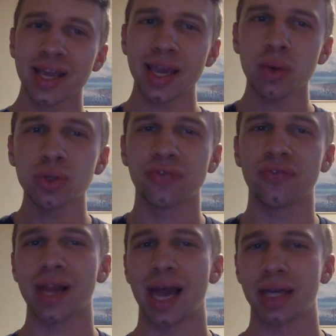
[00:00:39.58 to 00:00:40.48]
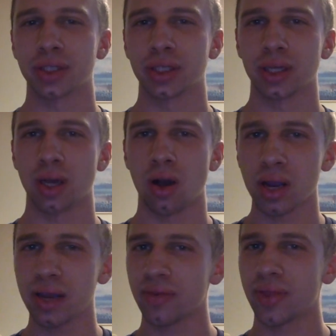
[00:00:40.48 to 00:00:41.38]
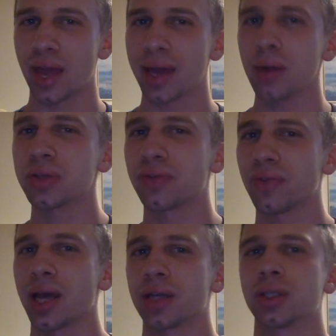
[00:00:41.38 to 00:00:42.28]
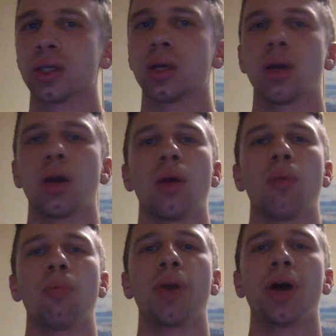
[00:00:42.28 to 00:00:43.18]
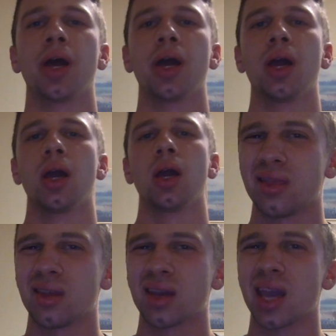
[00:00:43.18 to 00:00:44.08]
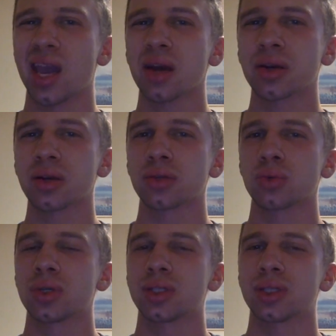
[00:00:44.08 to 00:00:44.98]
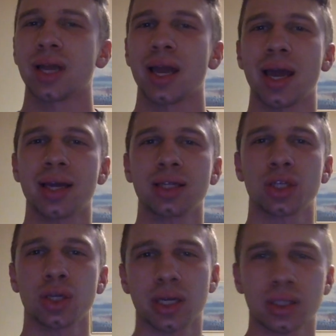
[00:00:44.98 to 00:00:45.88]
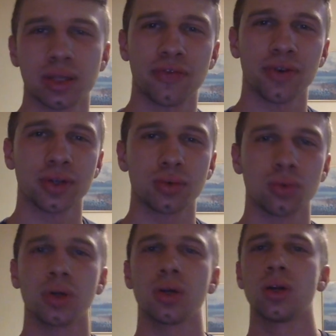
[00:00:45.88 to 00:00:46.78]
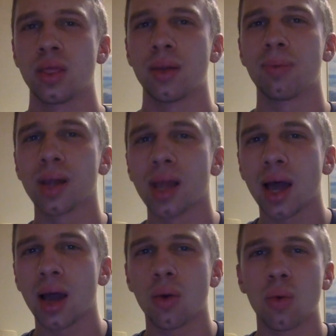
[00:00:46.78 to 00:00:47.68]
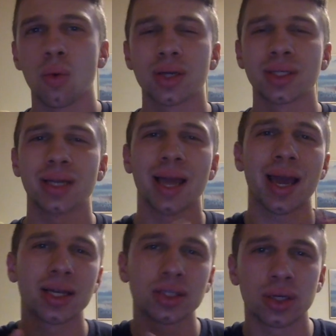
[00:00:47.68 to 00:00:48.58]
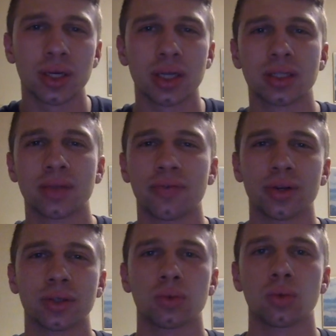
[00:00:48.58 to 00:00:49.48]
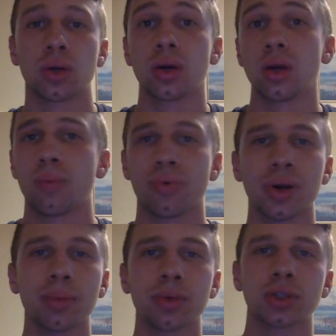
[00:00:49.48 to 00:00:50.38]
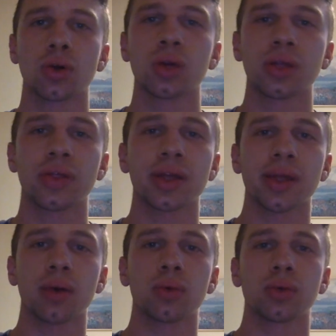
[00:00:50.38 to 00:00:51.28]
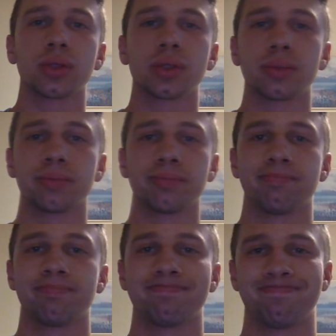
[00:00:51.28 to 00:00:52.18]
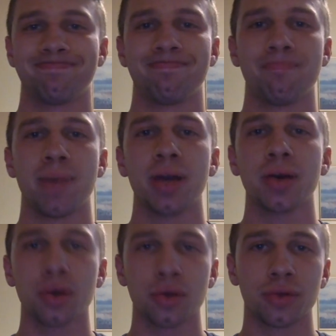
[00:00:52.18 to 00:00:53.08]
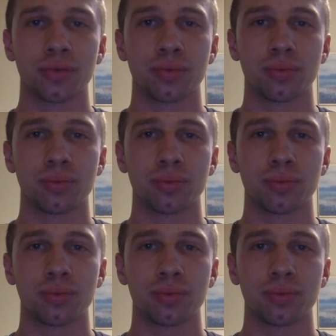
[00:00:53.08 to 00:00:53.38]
it was flashy. I'll give it that. It was flashy. But the characters wasn't as good as the first one. The plot wasn't as good as the first one. Pretty much the only thing that was better are the